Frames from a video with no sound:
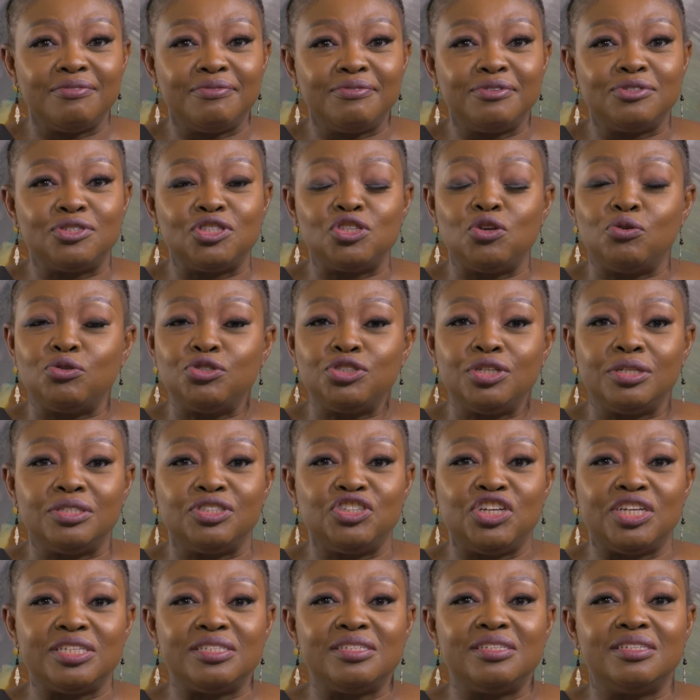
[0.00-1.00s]
for social
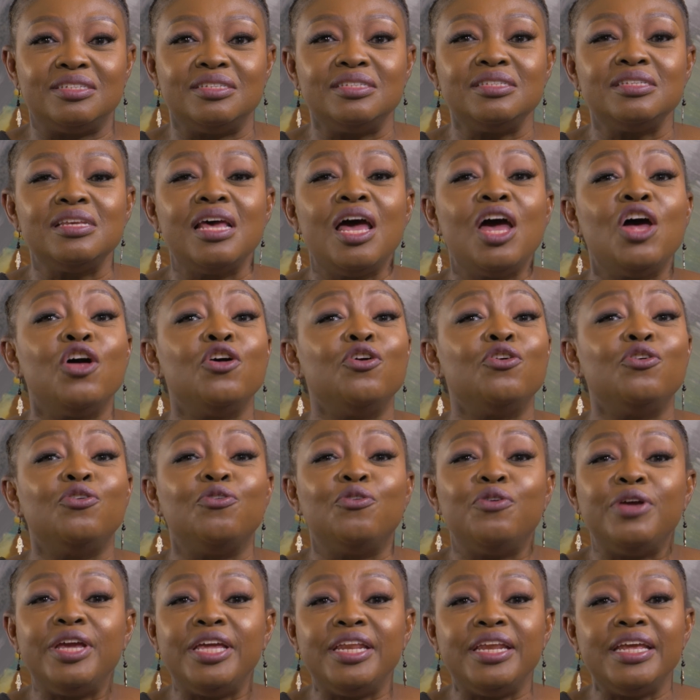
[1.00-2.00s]
justice,
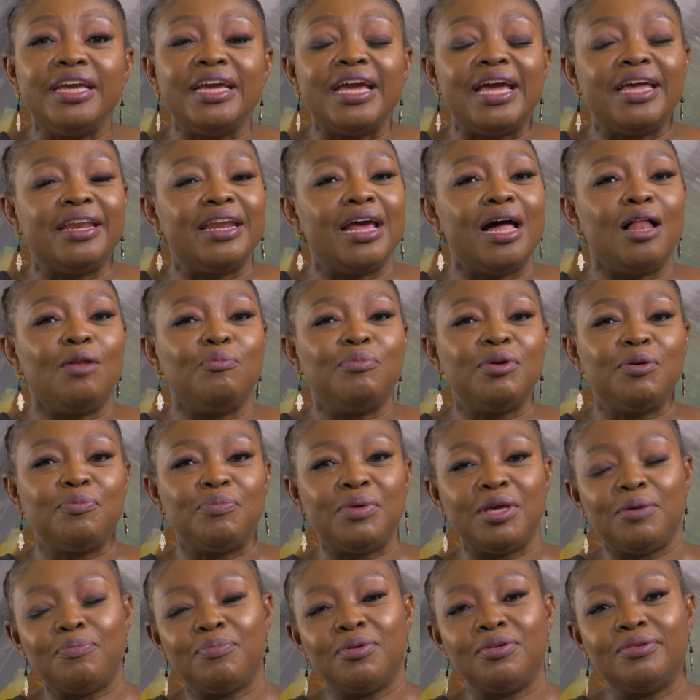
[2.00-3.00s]
reading, and helping
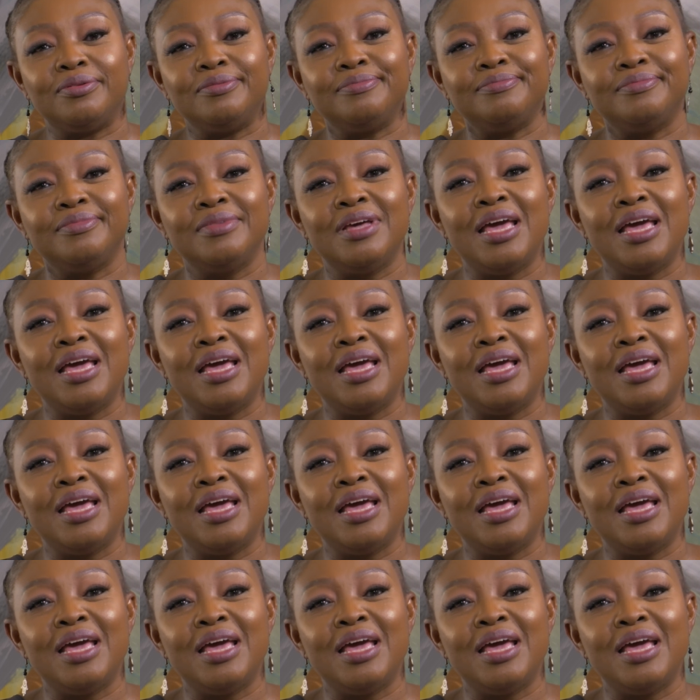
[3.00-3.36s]
people,